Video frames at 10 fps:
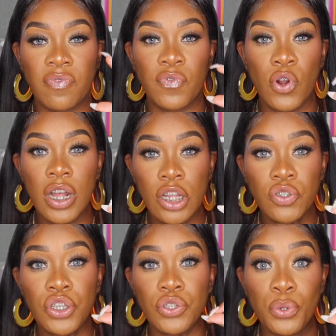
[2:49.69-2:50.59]

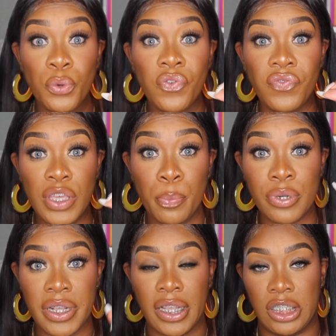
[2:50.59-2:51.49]
400 UV
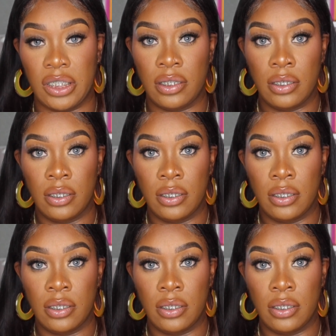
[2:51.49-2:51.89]
protection.